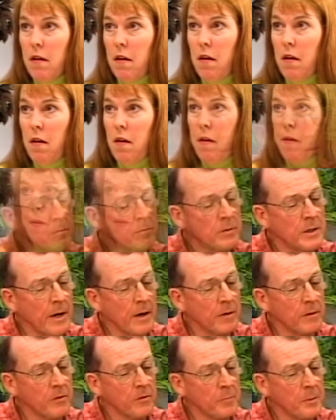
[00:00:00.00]
the
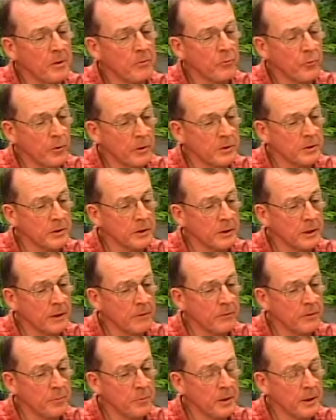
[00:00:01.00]
town has been fortunate
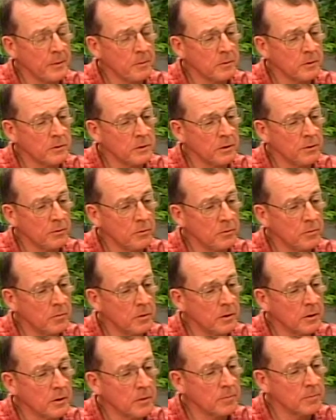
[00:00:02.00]
enough to be able
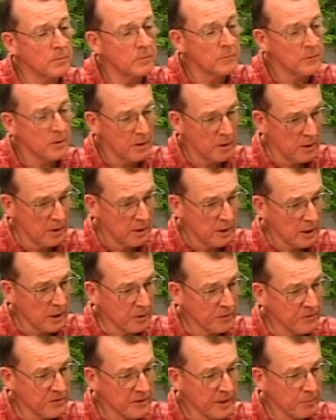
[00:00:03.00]
to
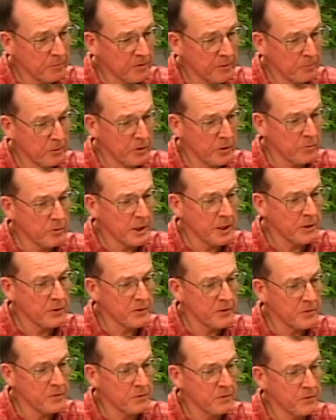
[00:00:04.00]
accept some
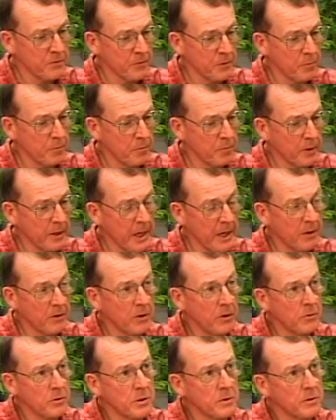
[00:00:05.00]
donations from
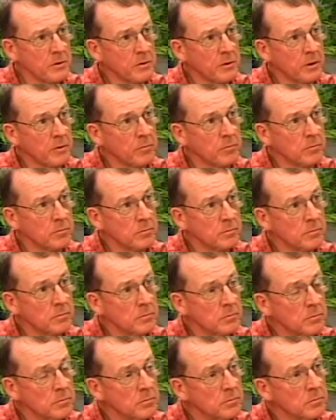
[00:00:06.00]
landowners. And it
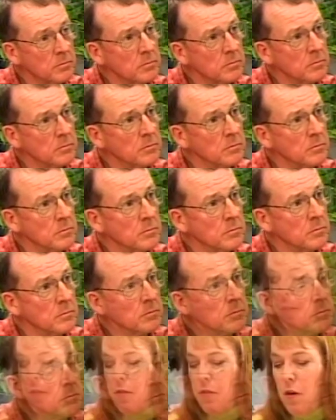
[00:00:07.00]
doesn't,
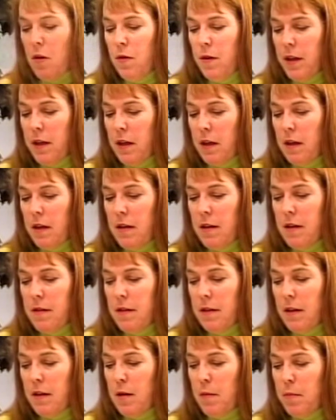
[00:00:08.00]
the zoning
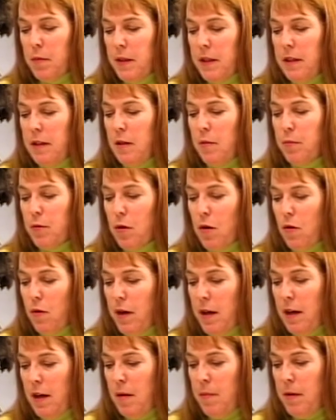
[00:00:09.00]
doesn't completely
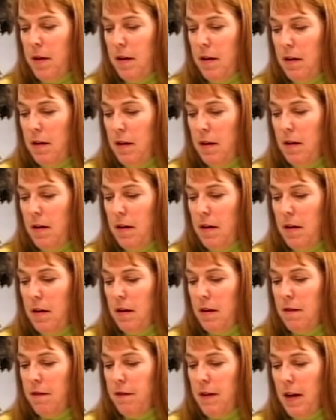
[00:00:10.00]
prohibit
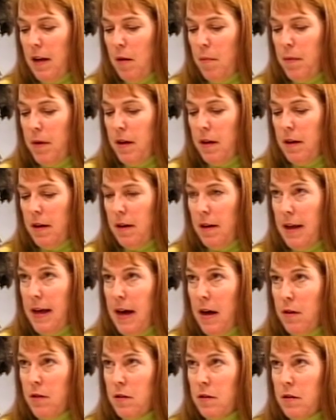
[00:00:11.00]
development. It
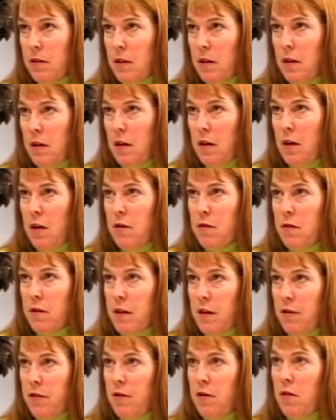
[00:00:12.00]
allows
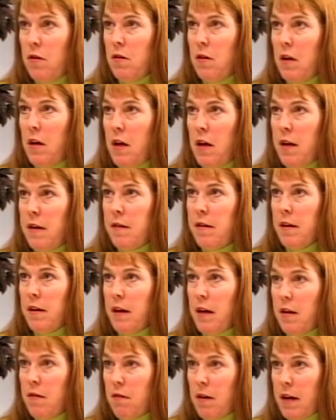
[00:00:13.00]
traditional
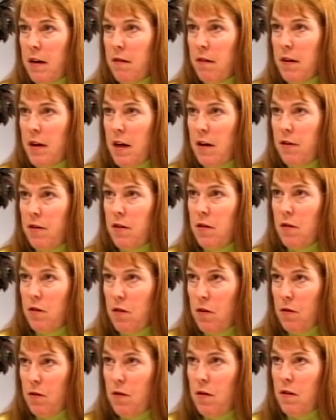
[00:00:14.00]
hunting and recreational
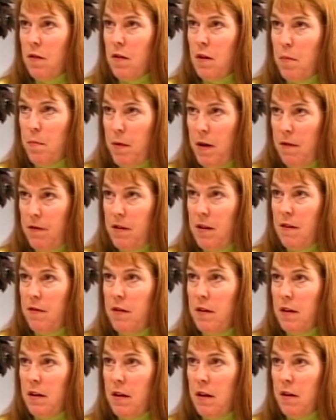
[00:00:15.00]
uses above
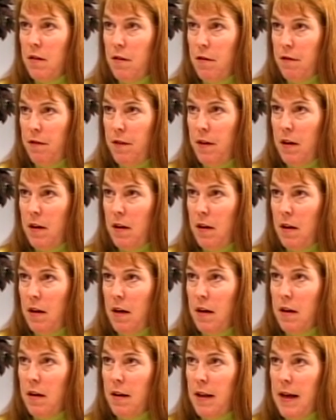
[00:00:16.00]
1,700 feet
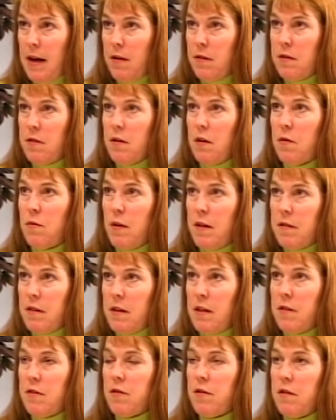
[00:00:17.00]
and allows a
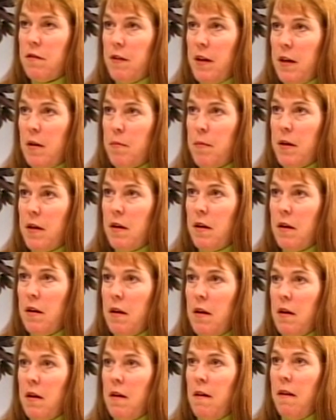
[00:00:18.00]
residential development
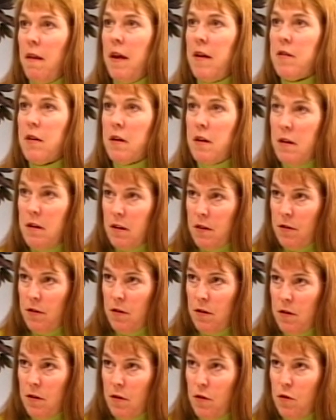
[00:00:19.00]
as a
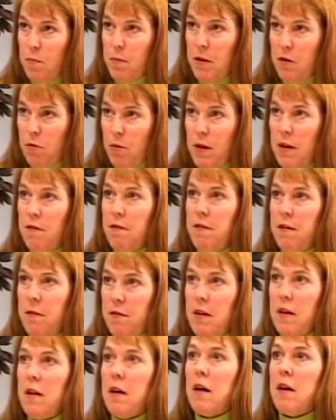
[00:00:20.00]
conditional use between
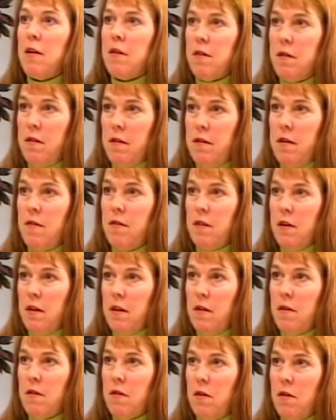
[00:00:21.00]
1,500 and
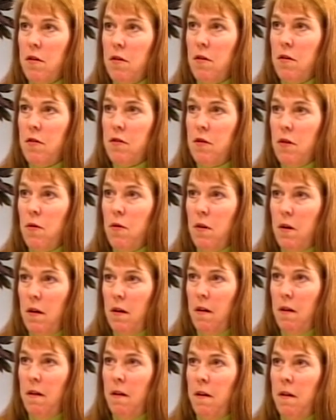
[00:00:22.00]
1,500 and 1,700
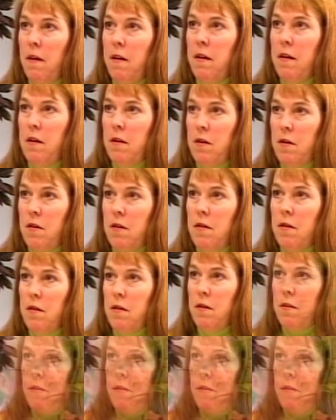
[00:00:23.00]
feet is conditional.